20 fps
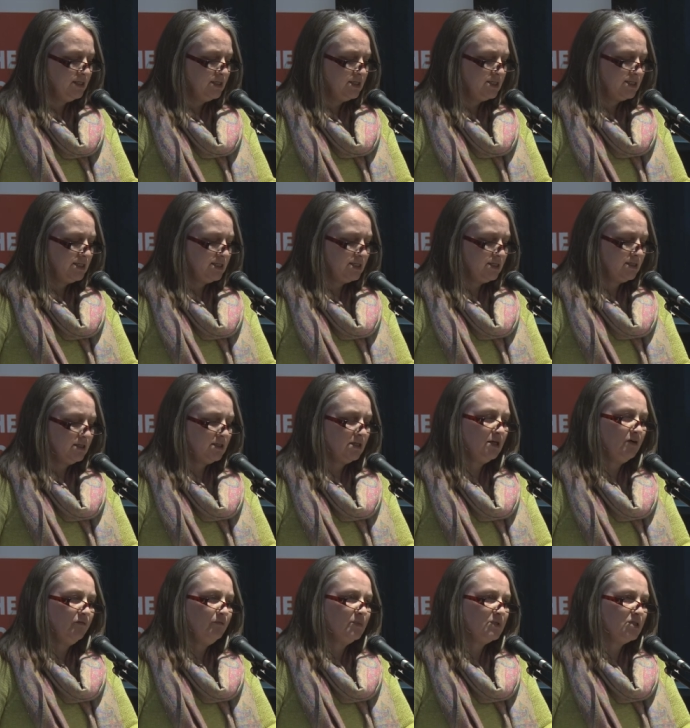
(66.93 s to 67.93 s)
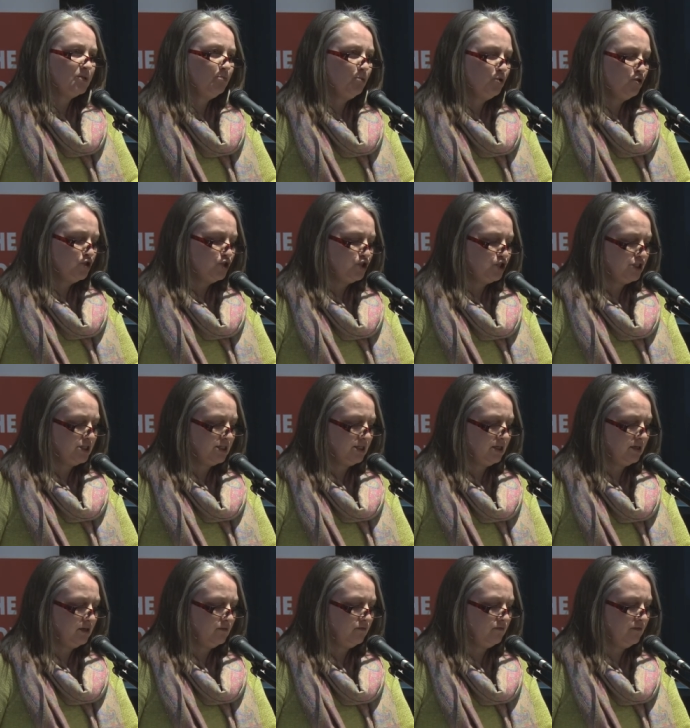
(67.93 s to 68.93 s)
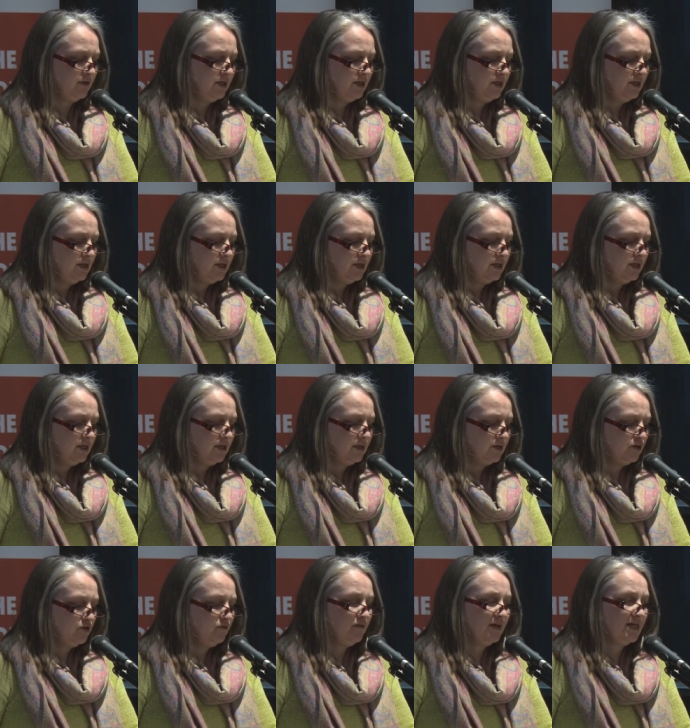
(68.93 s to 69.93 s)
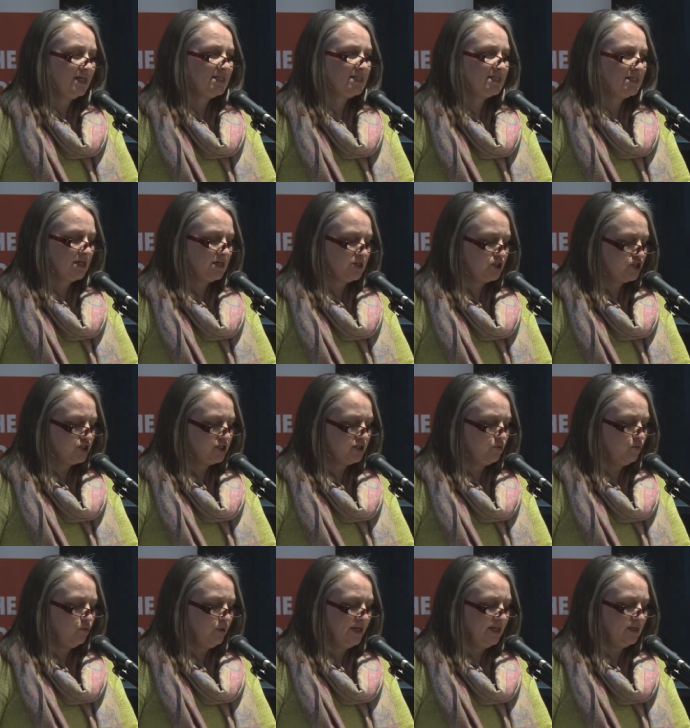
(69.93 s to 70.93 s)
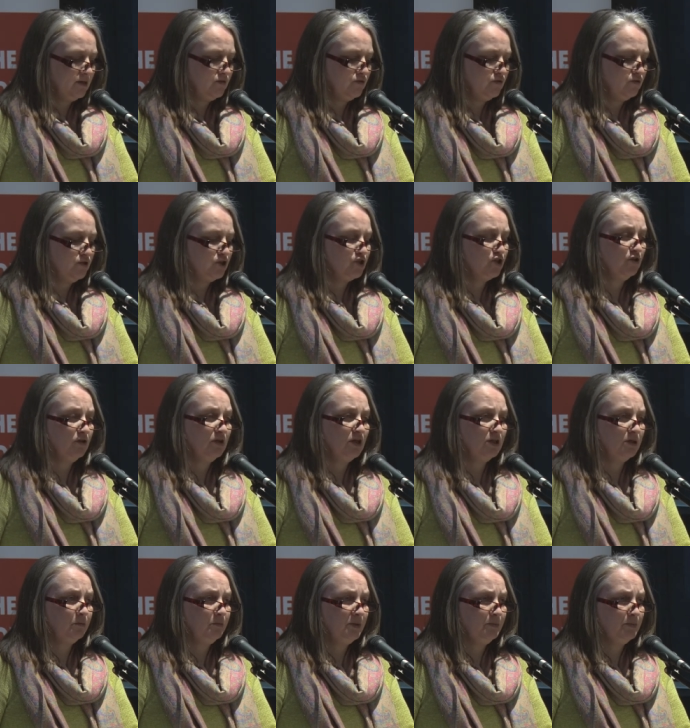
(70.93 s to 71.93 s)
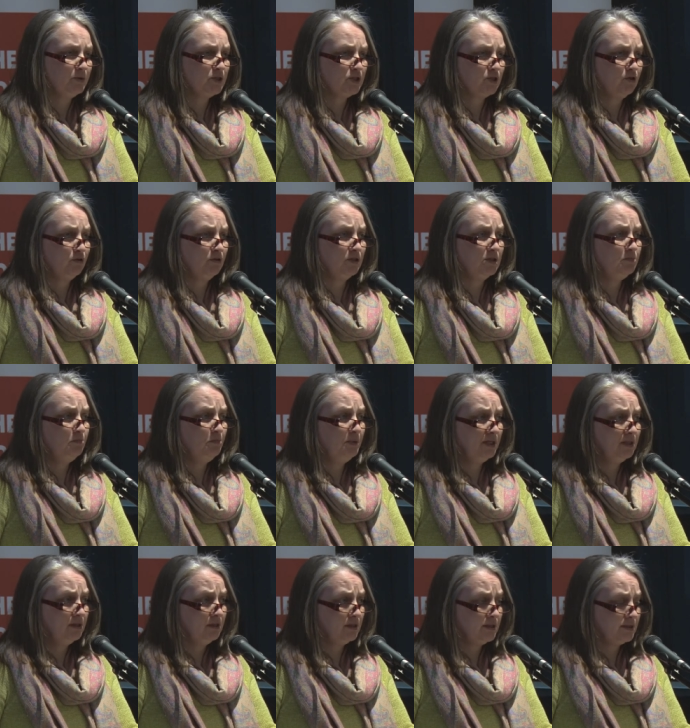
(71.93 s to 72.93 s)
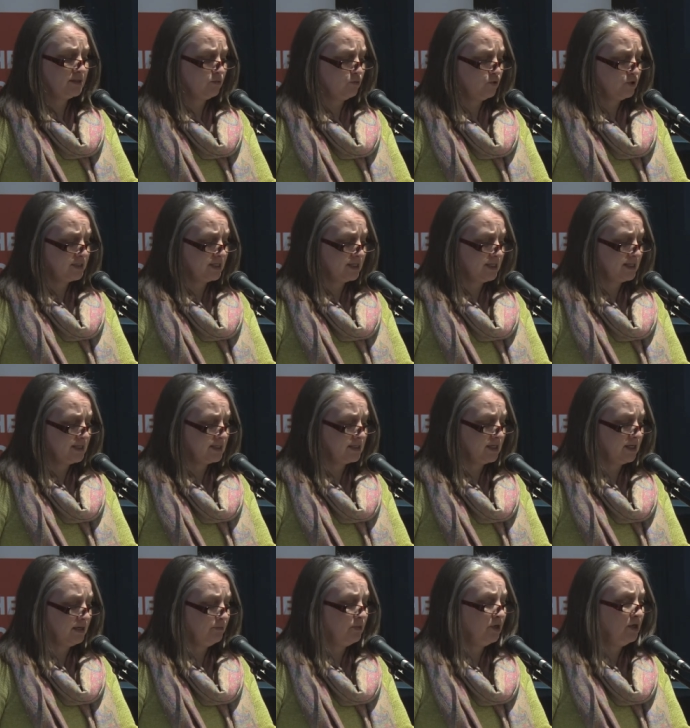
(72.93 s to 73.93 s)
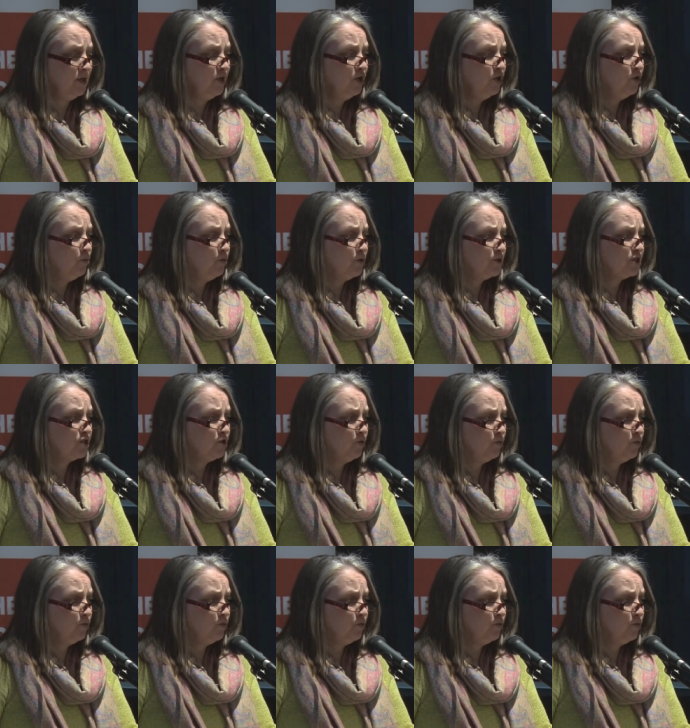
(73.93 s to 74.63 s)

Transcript: stated that the government's push to give GIRFEC's statutory weight through the Children and Young People Scotland Bill, as it was at that time, was,